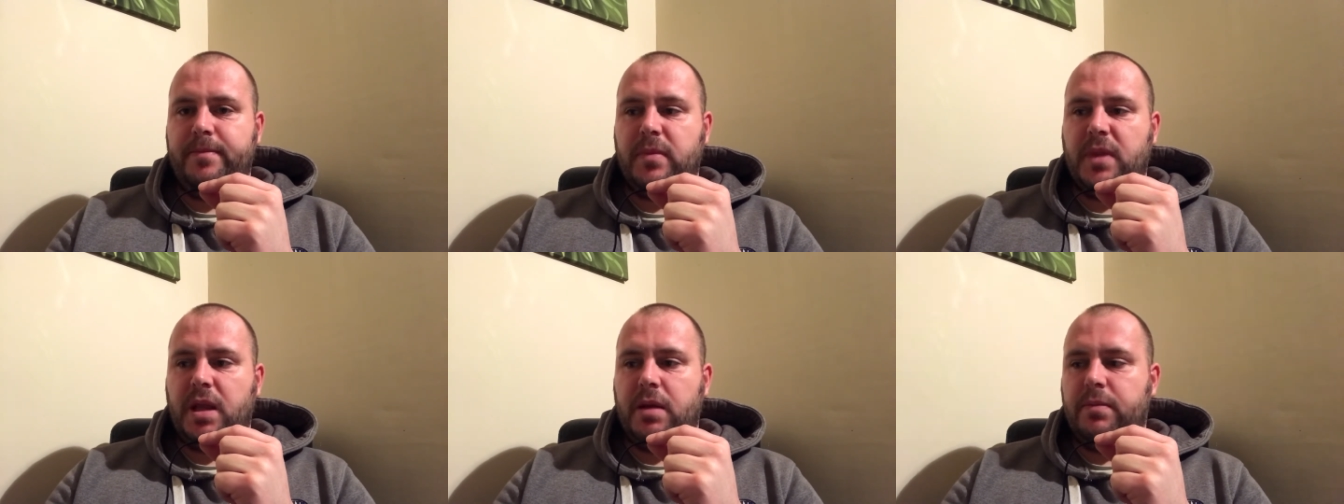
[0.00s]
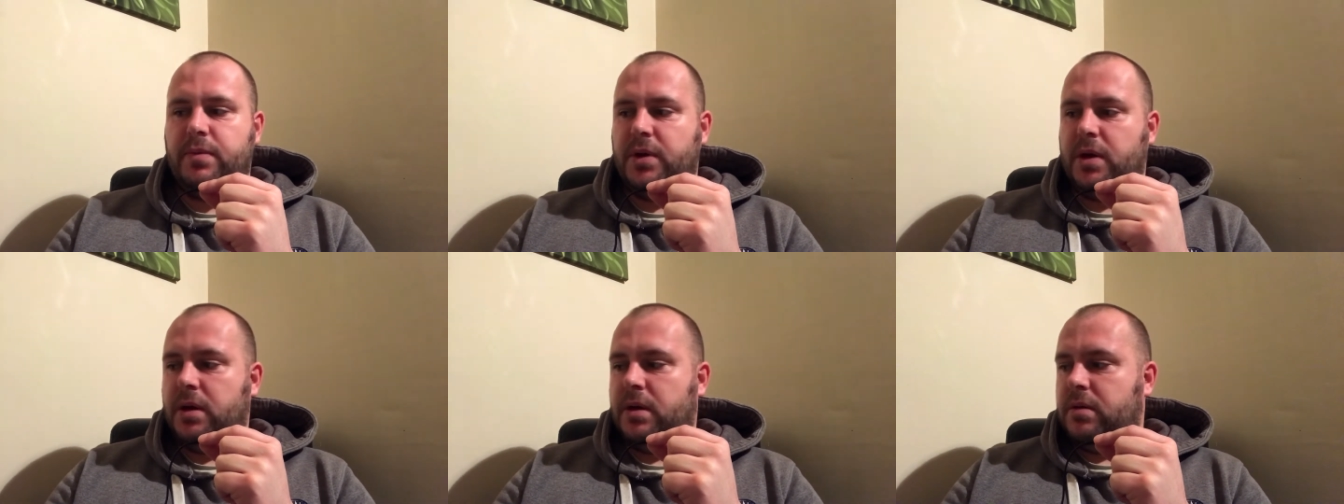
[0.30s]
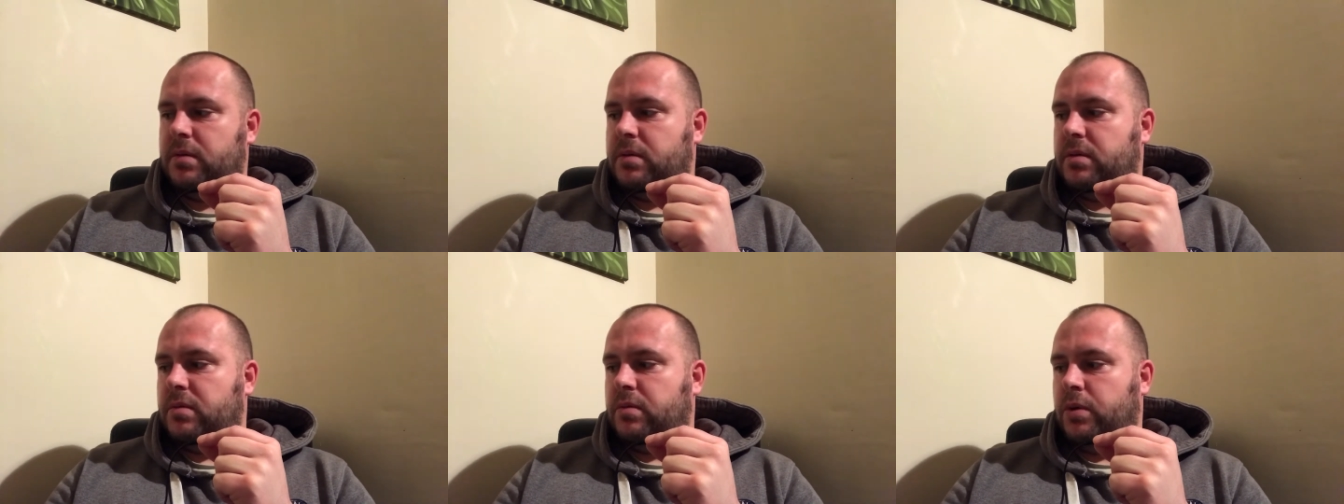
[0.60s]
but
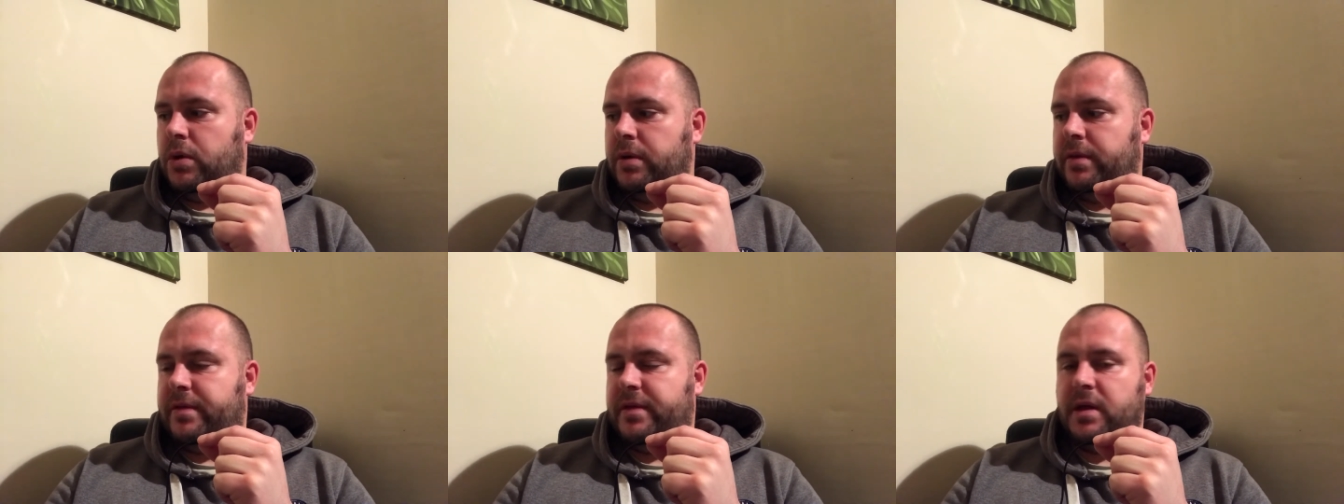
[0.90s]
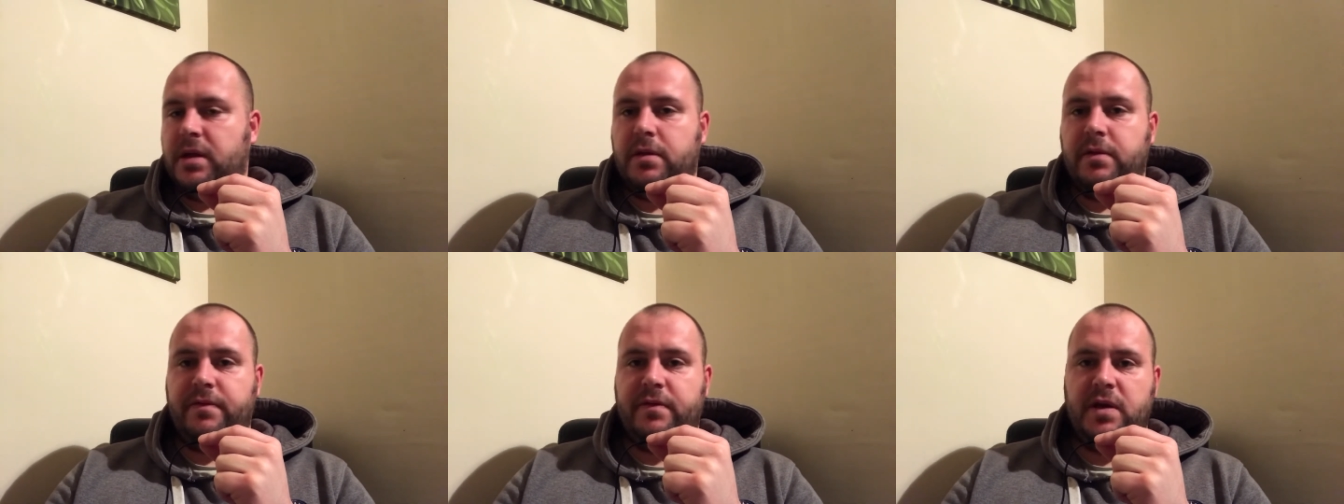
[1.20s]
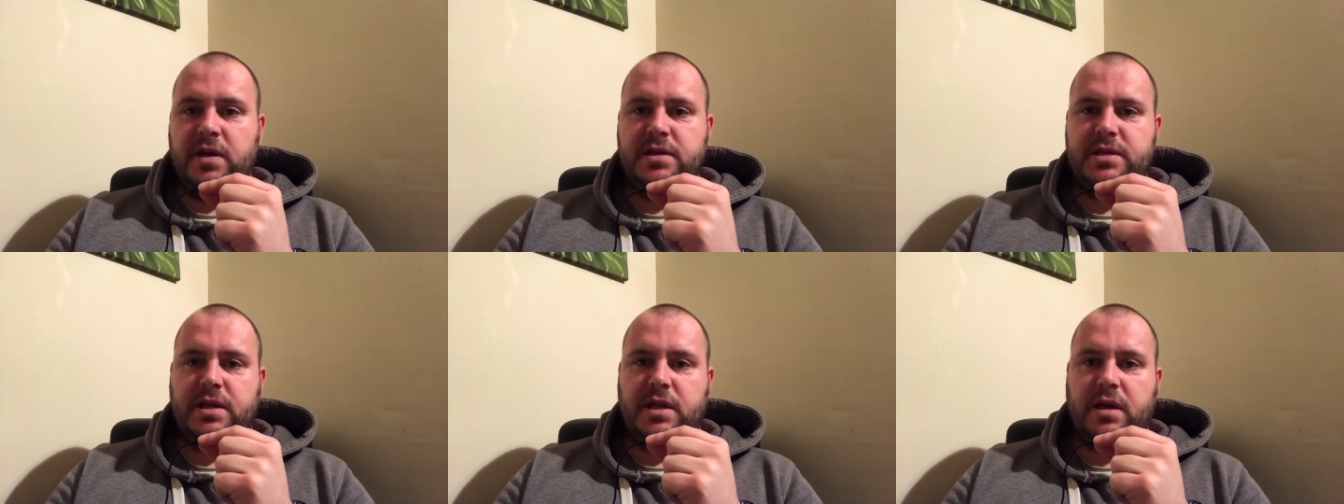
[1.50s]
the
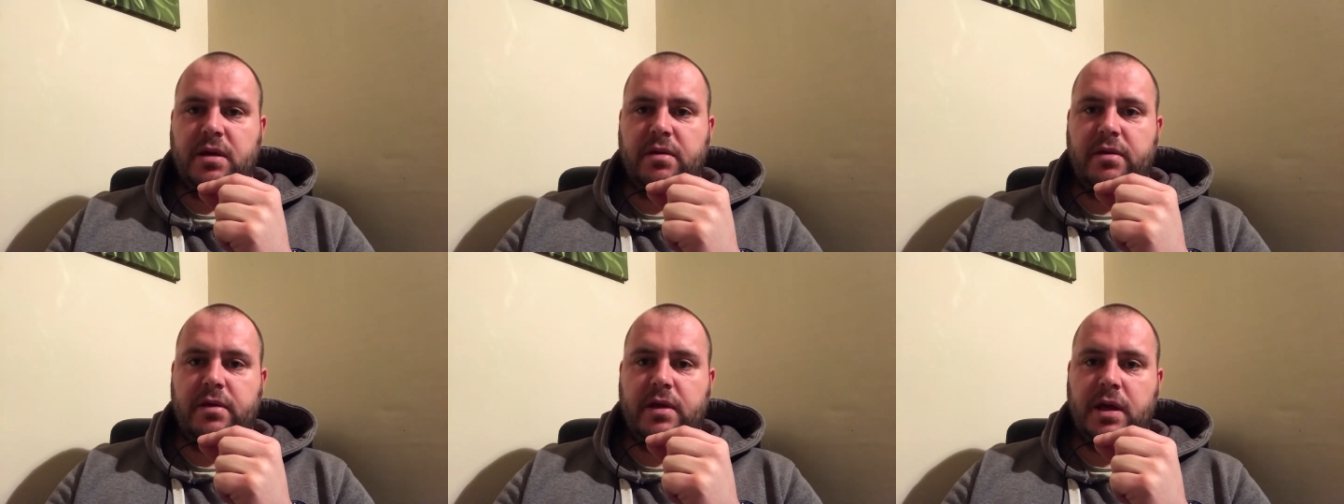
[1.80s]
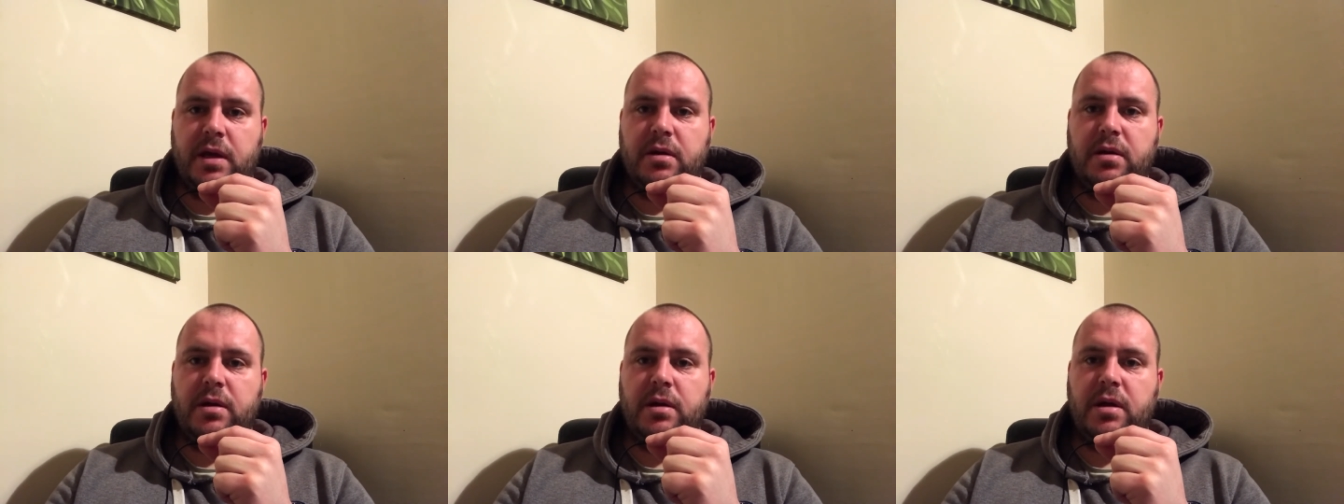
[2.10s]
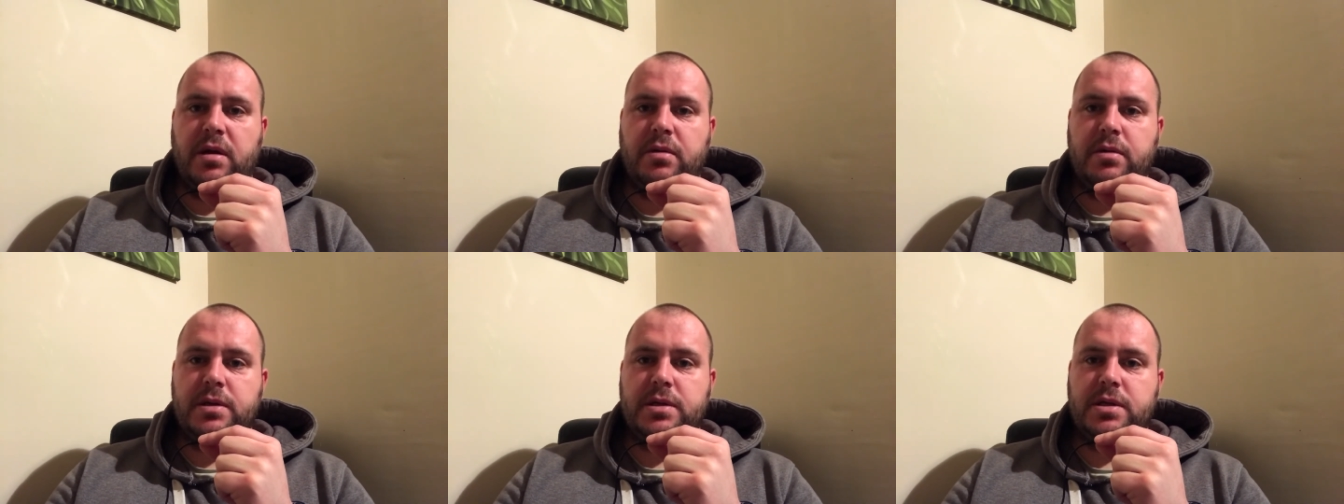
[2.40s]
first thing I think I
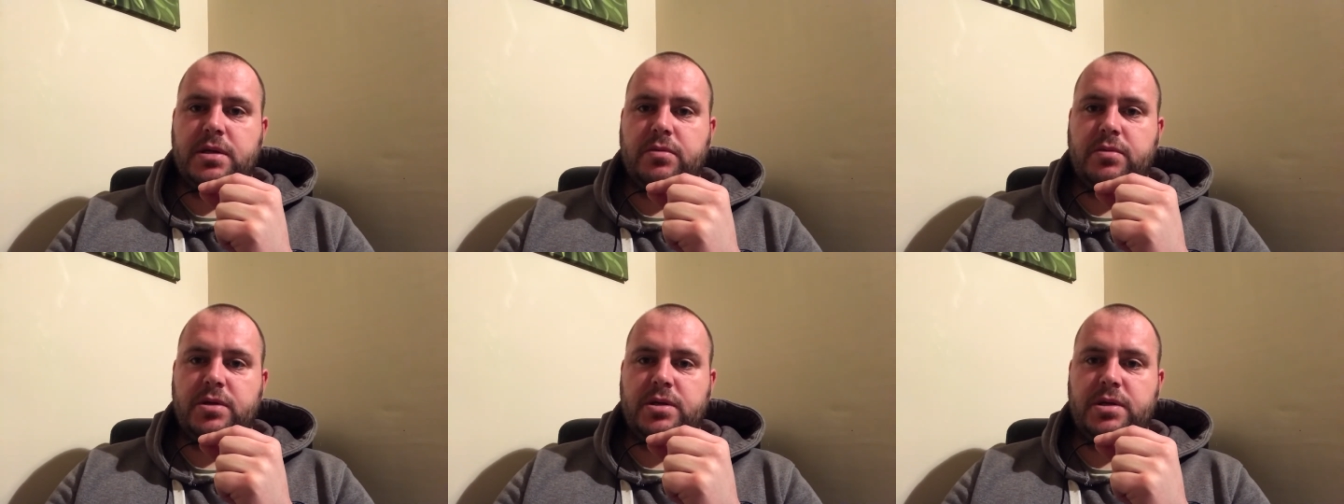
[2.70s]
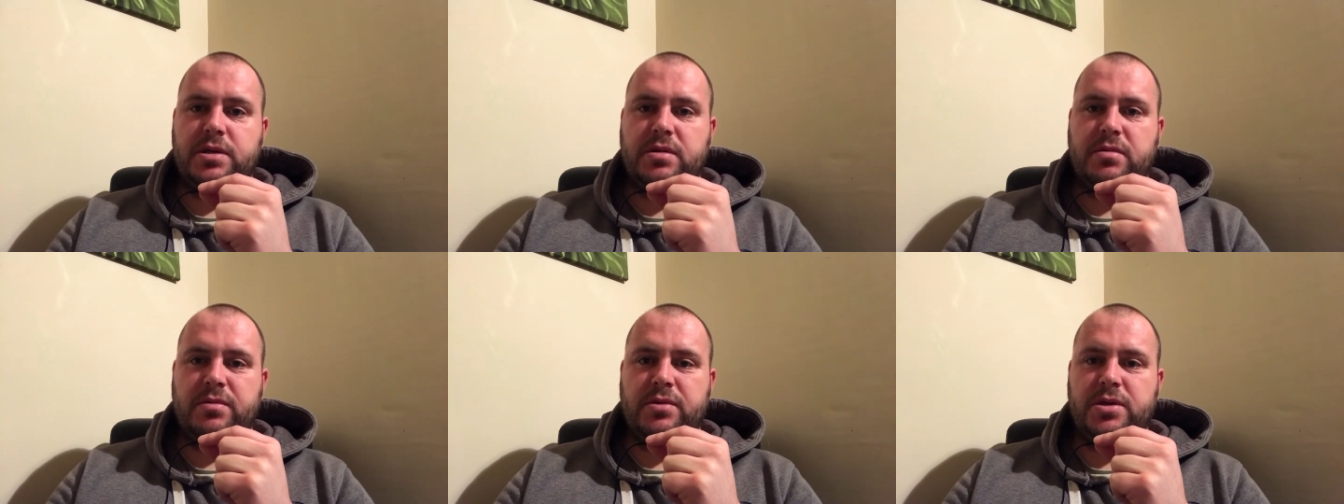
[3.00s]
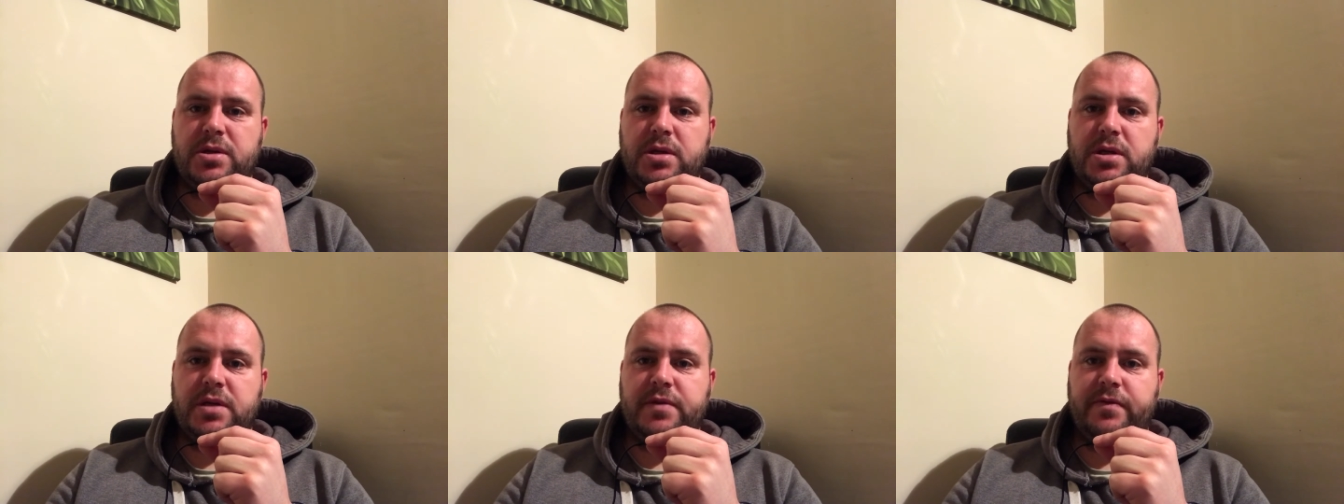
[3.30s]
noticed was
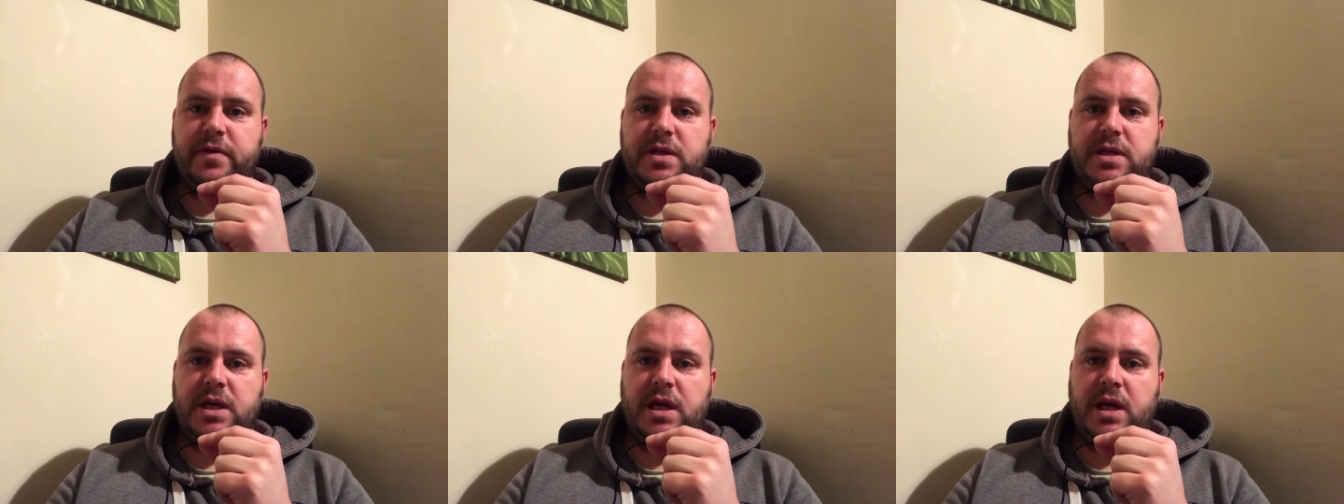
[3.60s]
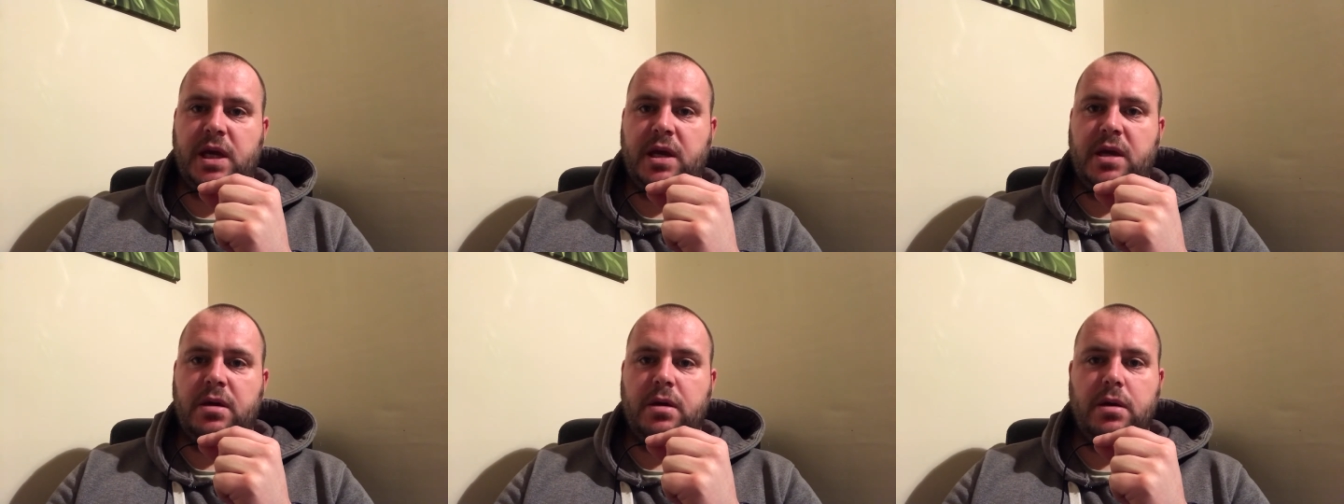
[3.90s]
just fatigue.